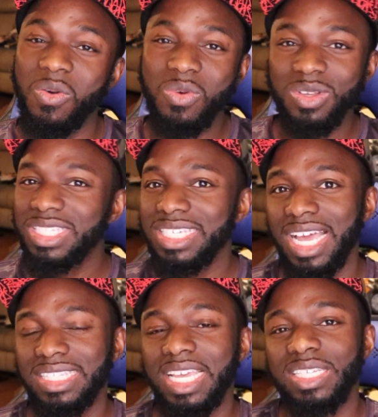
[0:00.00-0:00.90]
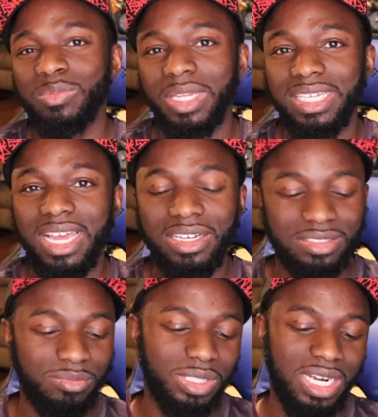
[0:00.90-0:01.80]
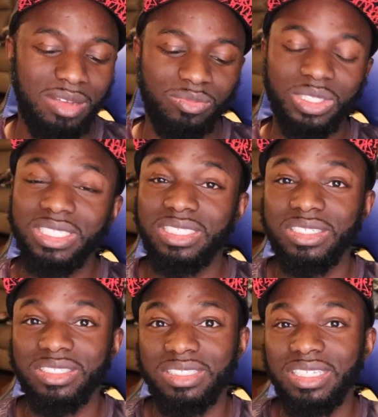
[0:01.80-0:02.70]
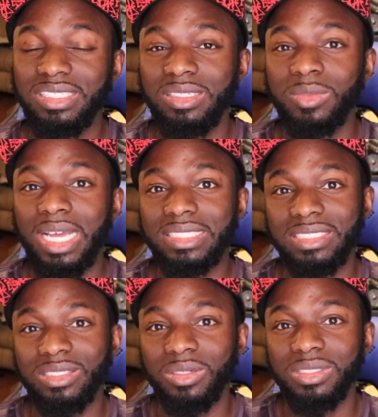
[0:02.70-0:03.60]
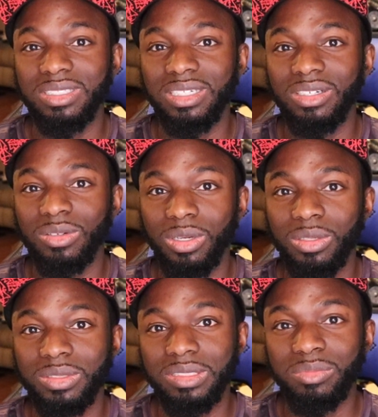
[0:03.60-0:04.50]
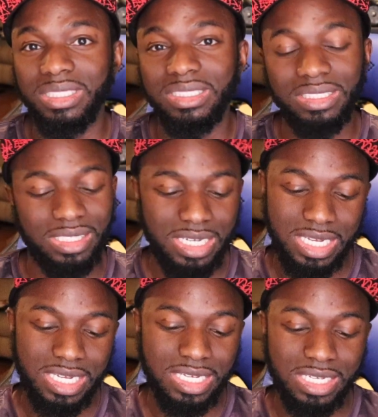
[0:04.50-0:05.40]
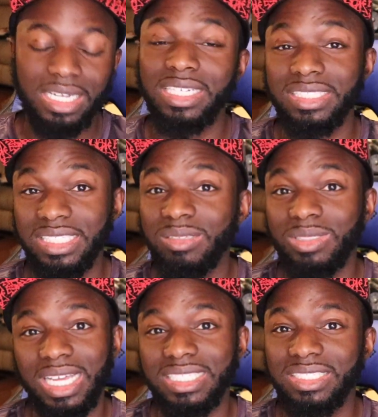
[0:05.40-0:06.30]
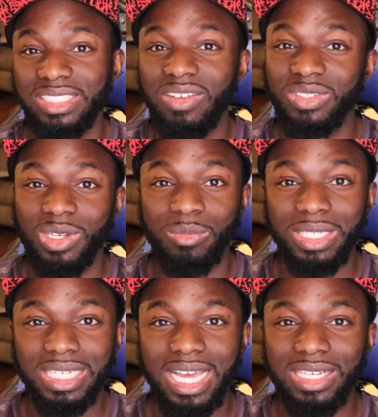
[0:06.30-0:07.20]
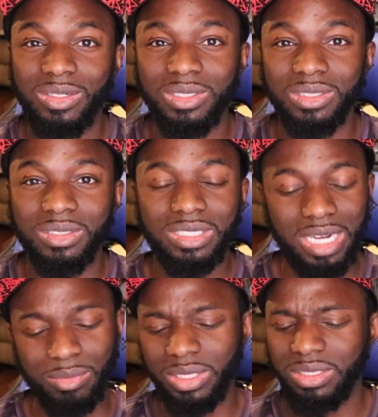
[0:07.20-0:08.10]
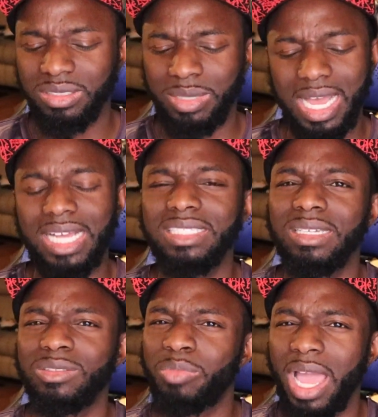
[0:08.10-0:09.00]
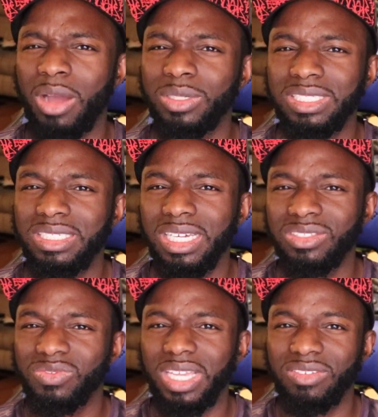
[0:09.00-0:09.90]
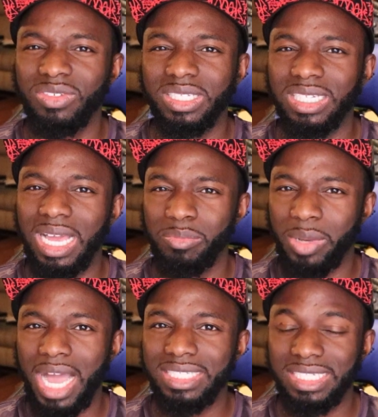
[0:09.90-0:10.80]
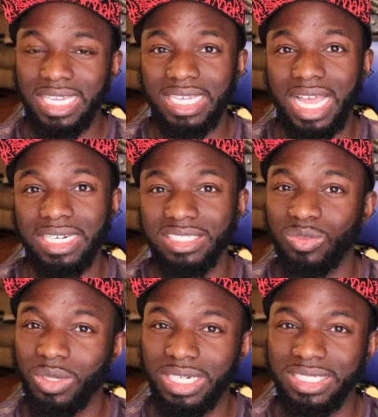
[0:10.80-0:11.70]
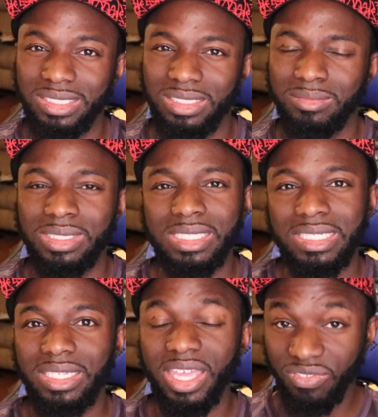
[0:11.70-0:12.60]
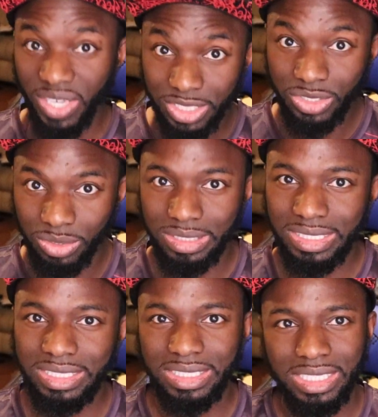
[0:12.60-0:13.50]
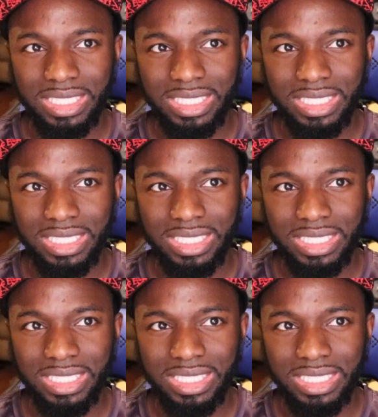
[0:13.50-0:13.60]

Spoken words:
we'll see how things play out, but I'm really curious. It does seem like the story is gonna grow and be, it seems like there's definitely gonna be a lot going on. I'm curious about Isom's powers. He does like freaking like body the heck out of this one except eventually,